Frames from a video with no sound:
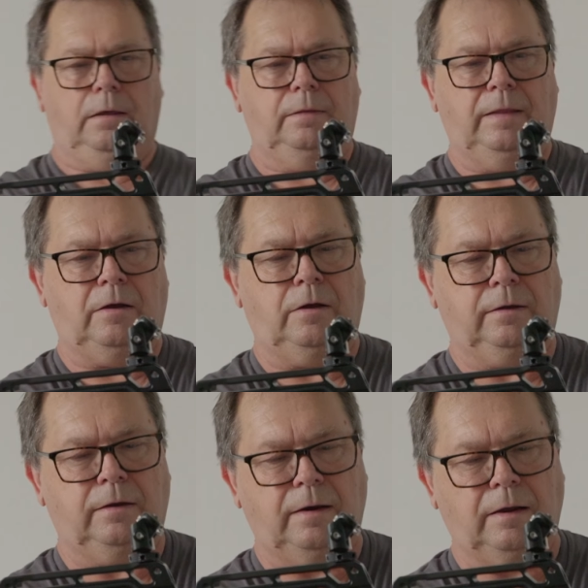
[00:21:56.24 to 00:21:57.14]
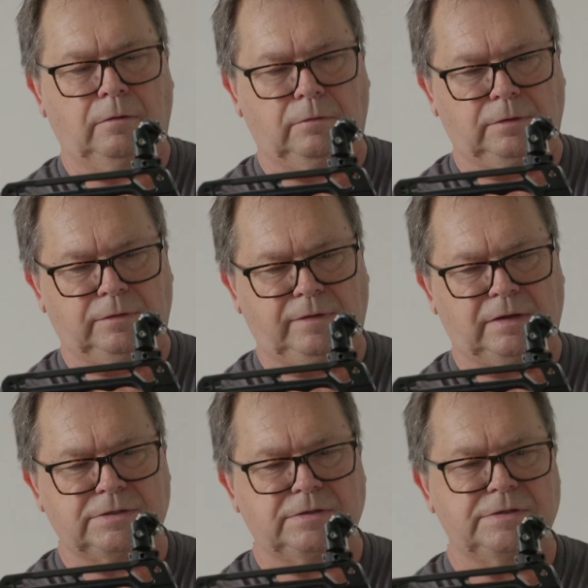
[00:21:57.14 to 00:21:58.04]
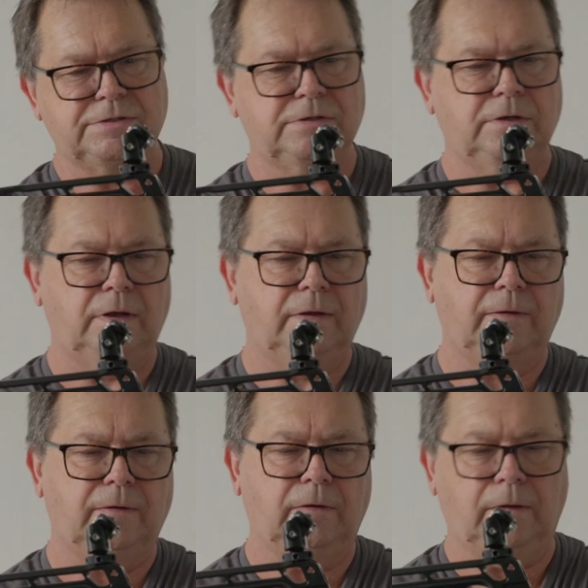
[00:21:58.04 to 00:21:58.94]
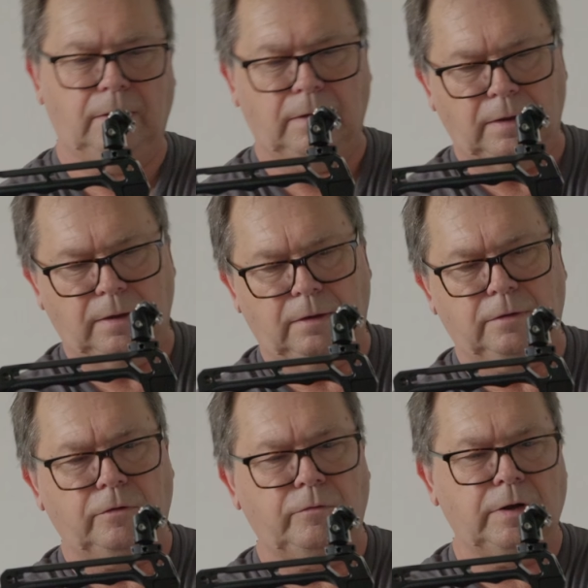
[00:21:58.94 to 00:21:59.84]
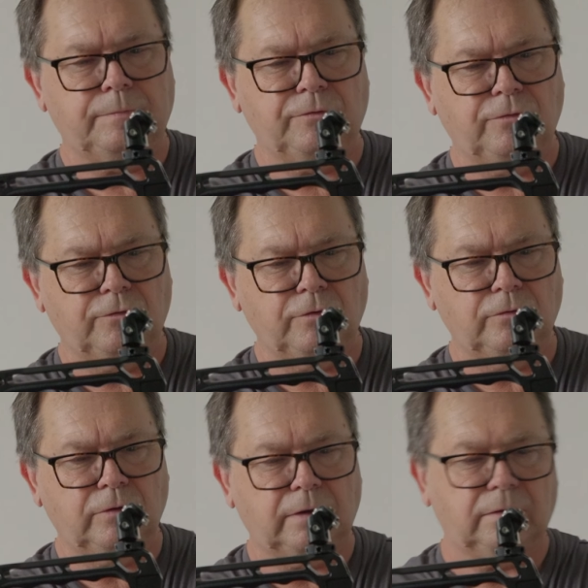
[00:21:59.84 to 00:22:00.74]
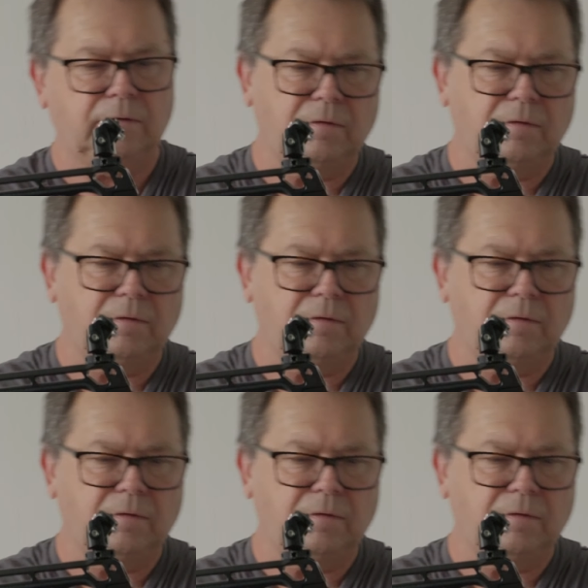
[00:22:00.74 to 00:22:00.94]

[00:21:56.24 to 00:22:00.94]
And now I can attach this in the right position to get